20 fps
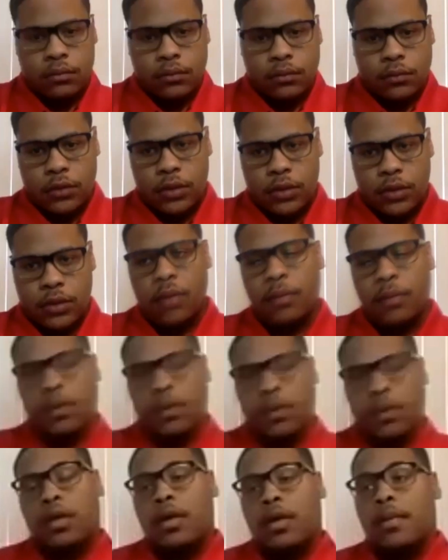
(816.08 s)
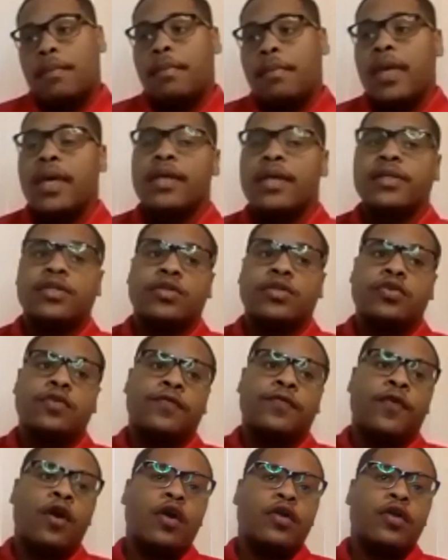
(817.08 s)
yeah, man. So
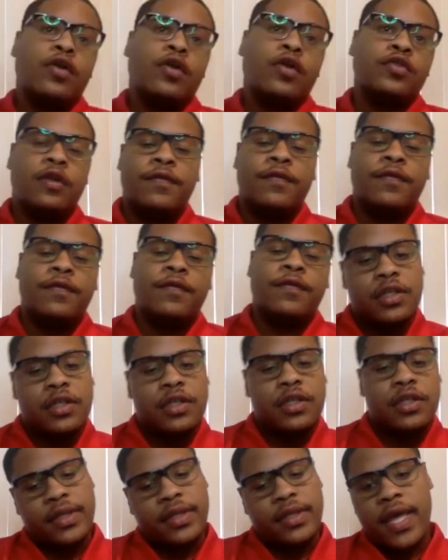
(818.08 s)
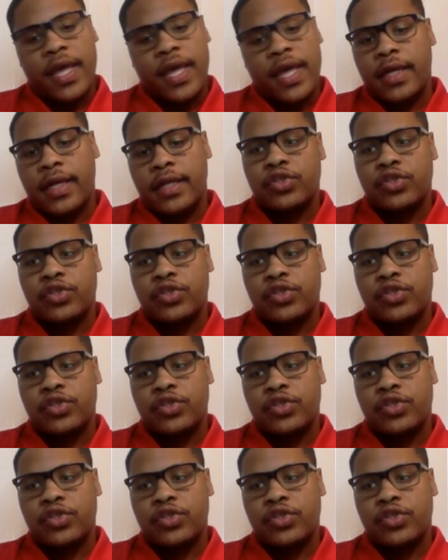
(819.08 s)
you fought through the adversity with that.